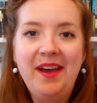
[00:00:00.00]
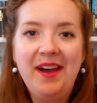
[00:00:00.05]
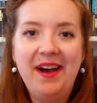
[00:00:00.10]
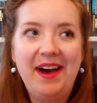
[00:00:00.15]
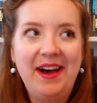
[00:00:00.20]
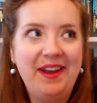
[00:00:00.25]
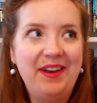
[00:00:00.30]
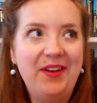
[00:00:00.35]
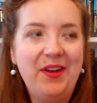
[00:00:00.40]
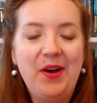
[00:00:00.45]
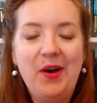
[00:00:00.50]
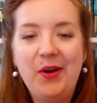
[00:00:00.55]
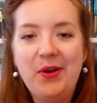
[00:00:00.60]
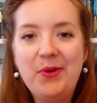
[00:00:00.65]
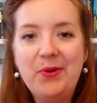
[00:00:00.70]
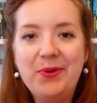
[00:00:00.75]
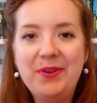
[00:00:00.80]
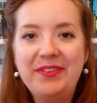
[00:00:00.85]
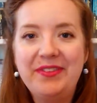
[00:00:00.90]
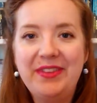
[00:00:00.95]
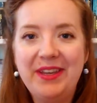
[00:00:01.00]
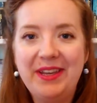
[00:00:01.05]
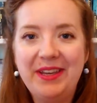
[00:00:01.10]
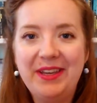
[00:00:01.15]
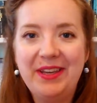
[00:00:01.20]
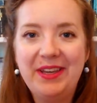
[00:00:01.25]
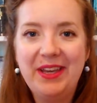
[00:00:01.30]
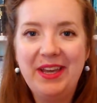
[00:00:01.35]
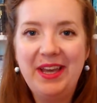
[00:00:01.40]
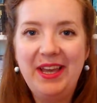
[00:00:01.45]
And I always
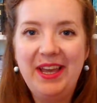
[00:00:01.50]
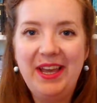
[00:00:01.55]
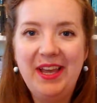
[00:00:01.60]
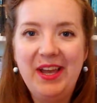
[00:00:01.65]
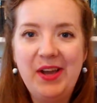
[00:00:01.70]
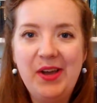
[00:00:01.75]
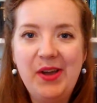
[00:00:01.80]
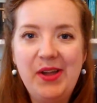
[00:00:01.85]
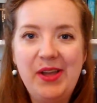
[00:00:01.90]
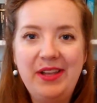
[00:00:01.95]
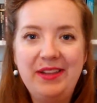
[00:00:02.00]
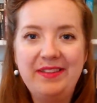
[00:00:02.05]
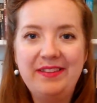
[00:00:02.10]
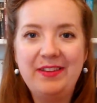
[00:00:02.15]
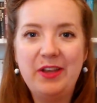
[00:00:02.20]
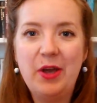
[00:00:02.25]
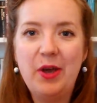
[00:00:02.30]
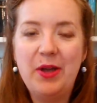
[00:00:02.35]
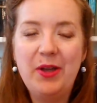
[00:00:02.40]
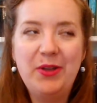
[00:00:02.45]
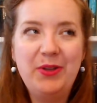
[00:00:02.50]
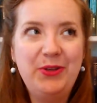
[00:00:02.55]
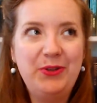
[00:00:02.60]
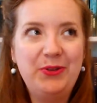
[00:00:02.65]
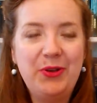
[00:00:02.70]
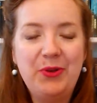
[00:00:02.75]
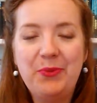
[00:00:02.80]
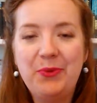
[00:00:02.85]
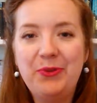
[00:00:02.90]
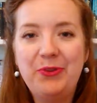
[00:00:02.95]
think you
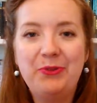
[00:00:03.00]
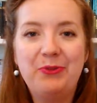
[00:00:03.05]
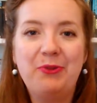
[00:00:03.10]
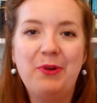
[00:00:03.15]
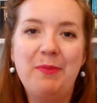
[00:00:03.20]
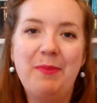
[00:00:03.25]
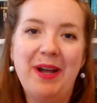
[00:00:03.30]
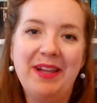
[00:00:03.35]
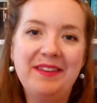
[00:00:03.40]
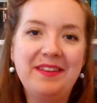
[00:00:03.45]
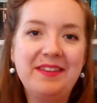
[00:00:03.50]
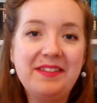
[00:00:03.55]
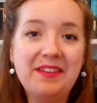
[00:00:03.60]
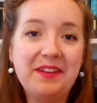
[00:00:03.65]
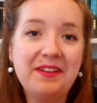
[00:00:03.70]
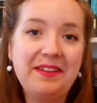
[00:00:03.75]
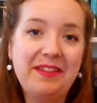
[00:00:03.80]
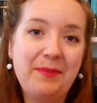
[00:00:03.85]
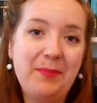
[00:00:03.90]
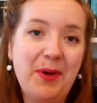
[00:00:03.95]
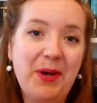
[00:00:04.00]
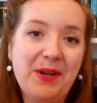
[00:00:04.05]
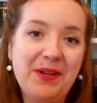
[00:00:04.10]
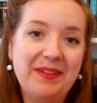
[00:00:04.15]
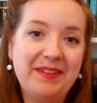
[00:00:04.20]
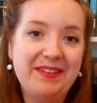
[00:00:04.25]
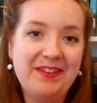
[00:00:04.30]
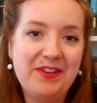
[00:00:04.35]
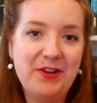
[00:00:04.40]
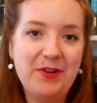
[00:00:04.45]
don't want to romanticise the
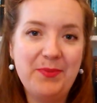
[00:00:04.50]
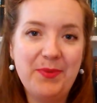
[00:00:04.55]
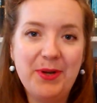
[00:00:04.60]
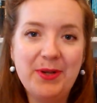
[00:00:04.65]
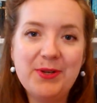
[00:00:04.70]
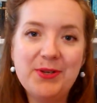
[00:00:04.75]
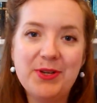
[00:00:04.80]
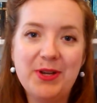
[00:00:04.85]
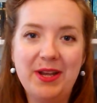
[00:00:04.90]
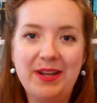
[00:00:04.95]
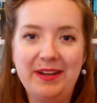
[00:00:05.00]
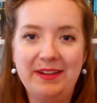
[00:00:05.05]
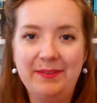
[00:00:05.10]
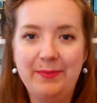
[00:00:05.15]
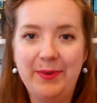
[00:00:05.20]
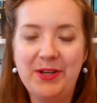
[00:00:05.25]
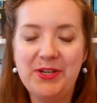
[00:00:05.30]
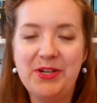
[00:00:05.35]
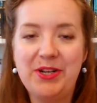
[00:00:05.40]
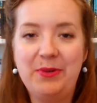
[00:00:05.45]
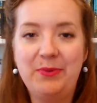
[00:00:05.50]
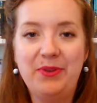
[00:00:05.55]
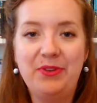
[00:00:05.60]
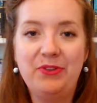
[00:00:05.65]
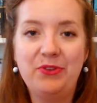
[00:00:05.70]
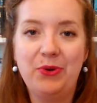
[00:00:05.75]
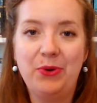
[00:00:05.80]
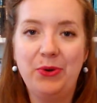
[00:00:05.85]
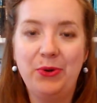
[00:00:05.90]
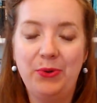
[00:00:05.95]
past too much, and especially with
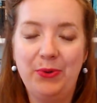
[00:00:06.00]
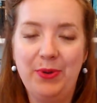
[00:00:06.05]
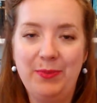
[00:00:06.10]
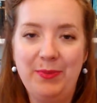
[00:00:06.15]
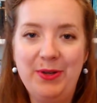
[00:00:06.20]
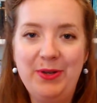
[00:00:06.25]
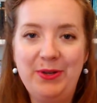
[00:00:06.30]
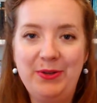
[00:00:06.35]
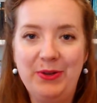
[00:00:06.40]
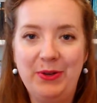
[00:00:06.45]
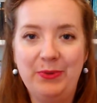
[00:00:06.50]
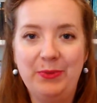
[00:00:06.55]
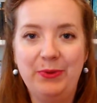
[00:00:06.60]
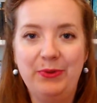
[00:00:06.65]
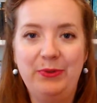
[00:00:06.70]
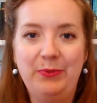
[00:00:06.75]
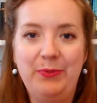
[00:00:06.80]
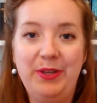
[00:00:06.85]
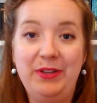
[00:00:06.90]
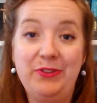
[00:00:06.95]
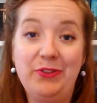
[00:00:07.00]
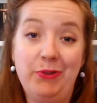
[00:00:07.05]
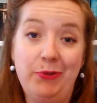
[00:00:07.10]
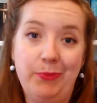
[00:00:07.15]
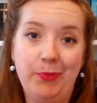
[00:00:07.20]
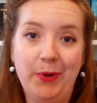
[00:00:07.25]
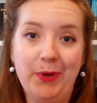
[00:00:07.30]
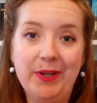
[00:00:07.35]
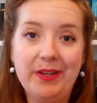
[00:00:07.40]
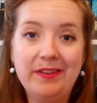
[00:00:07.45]
strong women, you don't want to be too
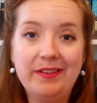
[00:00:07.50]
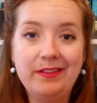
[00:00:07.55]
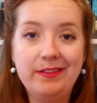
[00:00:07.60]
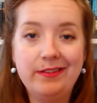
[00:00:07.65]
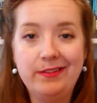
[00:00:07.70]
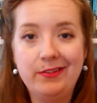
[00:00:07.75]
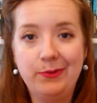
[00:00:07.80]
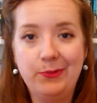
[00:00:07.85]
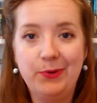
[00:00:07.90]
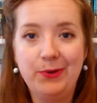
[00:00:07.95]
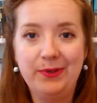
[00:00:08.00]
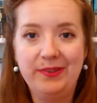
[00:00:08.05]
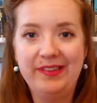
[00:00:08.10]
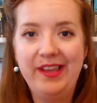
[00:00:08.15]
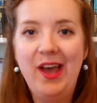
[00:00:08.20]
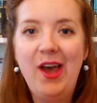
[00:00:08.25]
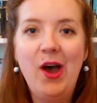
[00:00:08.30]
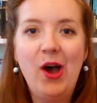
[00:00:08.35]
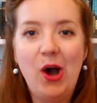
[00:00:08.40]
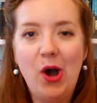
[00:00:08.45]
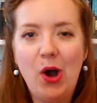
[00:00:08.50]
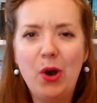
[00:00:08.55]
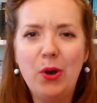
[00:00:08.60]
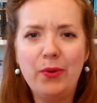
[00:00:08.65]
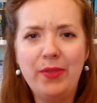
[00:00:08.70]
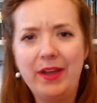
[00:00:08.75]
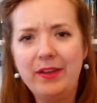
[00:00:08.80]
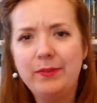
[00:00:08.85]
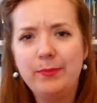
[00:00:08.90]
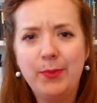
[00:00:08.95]
biased towards, oh,
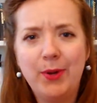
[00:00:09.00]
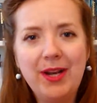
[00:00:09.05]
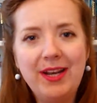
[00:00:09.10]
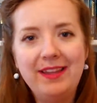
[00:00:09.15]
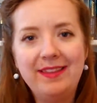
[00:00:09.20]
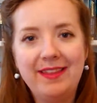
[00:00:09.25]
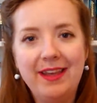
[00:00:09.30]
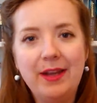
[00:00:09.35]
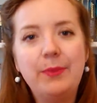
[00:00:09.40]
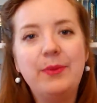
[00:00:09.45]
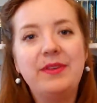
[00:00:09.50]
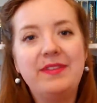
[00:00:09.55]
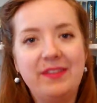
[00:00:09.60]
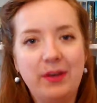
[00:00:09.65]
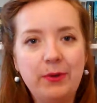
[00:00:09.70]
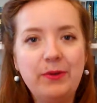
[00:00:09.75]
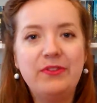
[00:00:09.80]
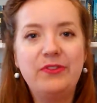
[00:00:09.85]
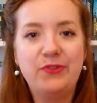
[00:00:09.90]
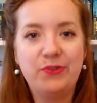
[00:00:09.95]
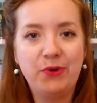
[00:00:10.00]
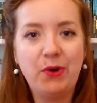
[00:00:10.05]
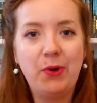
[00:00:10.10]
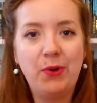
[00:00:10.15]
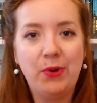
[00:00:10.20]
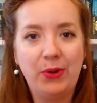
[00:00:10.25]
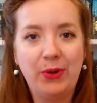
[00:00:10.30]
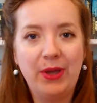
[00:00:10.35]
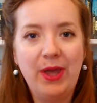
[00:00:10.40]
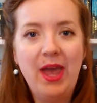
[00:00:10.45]
that's brilliant, they were so
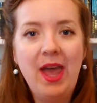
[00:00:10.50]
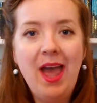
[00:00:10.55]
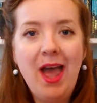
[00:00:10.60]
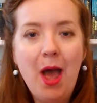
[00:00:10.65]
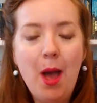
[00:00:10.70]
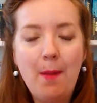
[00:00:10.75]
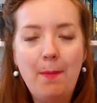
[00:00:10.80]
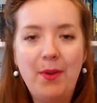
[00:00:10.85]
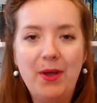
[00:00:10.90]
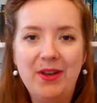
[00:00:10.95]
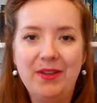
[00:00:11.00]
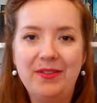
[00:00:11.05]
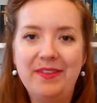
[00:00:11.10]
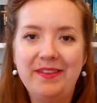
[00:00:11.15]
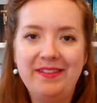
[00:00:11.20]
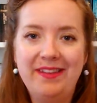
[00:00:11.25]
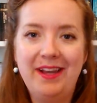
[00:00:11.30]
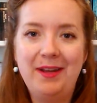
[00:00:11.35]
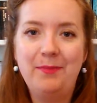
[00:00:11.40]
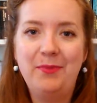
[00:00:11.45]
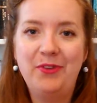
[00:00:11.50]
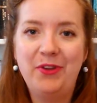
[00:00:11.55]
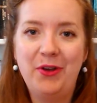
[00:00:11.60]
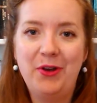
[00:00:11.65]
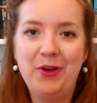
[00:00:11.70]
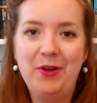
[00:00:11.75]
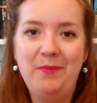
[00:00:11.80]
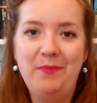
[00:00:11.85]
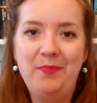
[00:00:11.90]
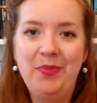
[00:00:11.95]
strong. But at the same
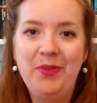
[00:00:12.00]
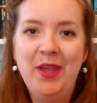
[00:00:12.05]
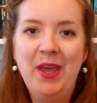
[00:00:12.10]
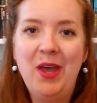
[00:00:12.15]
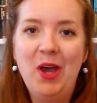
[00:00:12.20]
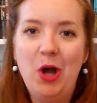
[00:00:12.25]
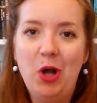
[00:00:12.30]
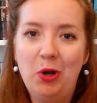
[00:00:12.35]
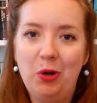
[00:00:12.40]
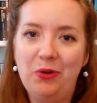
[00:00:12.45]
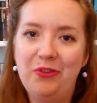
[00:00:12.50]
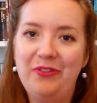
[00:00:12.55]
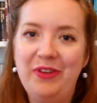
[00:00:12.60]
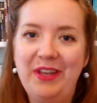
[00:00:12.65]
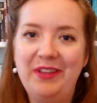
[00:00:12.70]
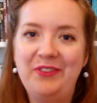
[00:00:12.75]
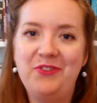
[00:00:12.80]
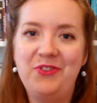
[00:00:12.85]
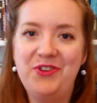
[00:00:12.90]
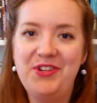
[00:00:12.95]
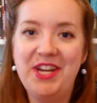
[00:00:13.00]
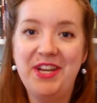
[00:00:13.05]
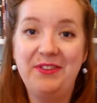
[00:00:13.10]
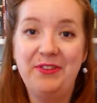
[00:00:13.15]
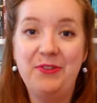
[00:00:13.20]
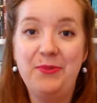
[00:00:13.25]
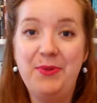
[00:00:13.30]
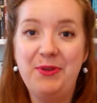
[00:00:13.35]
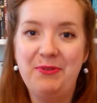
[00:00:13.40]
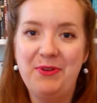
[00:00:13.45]
time, a lot of history tends
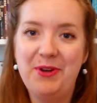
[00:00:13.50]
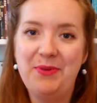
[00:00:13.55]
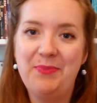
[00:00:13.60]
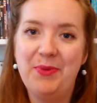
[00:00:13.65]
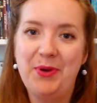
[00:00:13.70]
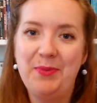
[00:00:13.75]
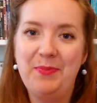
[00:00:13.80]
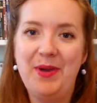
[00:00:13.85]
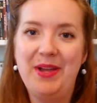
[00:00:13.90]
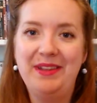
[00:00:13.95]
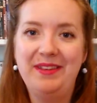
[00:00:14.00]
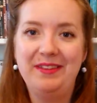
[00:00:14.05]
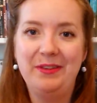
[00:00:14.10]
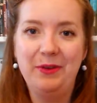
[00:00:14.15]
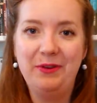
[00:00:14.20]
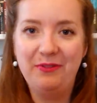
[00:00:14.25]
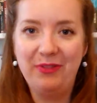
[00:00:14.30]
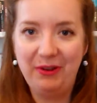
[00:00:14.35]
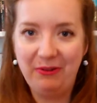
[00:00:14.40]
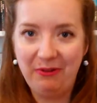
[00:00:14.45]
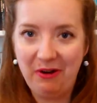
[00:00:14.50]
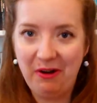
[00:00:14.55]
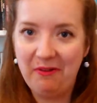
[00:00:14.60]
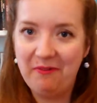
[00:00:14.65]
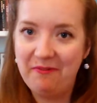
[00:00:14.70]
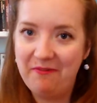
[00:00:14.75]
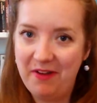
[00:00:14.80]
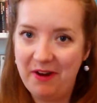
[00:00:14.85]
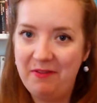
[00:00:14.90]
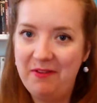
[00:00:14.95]
to be written by men, so if there are
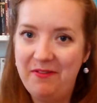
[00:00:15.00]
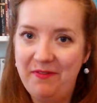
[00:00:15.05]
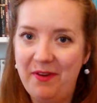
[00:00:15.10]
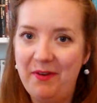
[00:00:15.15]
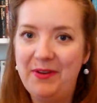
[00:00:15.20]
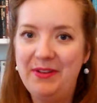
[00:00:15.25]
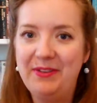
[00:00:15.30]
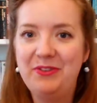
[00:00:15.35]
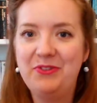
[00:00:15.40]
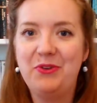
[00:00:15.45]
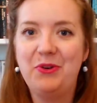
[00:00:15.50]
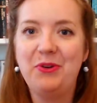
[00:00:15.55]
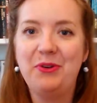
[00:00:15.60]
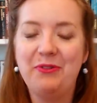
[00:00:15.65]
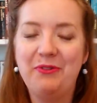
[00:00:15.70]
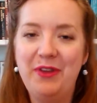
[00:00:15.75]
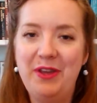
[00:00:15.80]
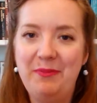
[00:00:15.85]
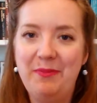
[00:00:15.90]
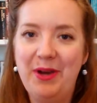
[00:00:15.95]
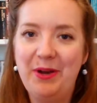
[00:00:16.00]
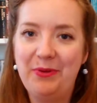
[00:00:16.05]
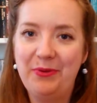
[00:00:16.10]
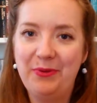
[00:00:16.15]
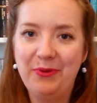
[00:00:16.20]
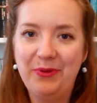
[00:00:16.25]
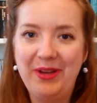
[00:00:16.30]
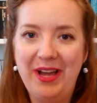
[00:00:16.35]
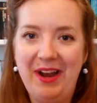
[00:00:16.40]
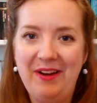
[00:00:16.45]
very strong female
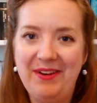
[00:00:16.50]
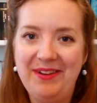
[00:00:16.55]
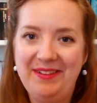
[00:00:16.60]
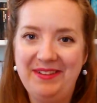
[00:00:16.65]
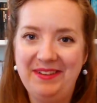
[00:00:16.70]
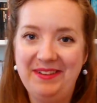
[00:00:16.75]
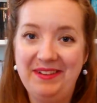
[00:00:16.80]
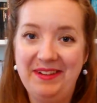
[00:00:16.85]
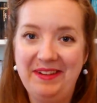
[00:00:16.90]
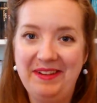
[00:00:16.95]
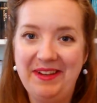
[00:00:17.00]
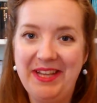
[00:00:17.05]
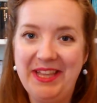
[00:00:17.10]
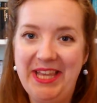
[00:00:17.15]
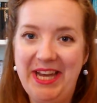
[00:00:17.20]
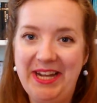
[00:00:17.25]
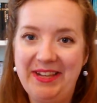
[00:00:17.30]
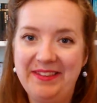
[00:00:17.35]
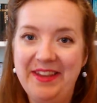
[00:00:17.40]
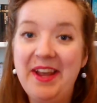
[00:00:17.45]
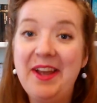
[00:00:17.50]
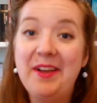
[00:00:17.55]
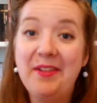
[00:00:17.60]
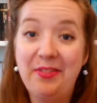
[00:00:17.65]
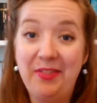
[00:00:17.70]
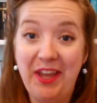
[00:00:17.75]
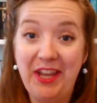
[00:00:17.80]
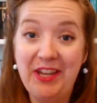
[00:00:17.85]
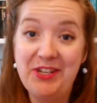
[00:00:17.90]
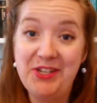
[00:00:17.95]
characters like that,
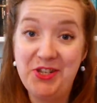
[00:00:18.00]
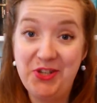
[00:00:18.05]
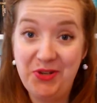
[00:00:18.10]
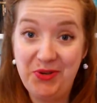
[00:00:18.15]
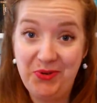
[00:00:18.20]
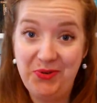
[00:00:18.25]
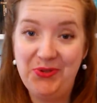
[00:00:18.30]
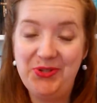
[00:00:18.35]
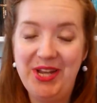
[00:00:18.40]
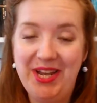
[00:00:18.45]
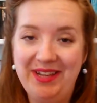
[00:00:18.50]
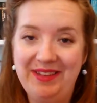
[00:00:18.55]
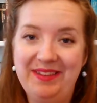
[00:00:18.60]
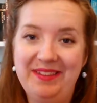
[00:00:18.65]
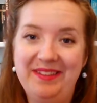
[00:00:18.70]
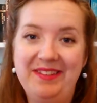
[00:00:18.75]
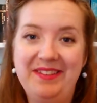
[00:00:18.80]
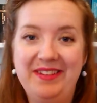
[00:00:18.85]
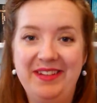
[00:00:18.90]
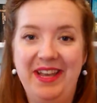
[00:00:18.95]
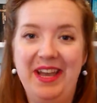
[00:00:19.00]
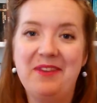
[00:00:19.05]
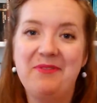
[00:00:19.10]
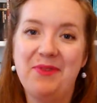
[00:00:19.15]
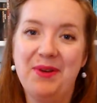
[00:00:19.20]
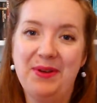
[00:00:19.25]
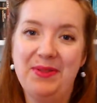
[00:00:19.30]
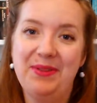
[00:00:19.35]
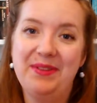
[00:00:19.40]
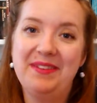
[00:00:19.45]
they do tend to get
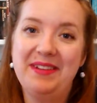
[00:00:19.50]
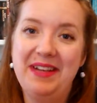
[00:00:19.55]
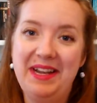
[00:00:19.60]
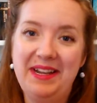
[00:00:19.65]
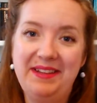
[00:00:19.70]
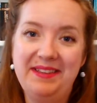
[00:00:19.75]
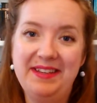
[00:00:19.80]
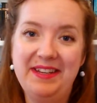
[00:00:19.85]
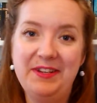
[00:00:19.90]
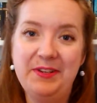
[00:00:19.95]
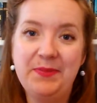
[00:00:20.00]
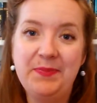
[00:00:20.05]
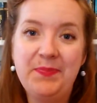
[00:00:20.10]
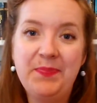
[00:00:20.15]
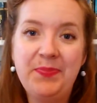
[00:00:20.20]
rather slated.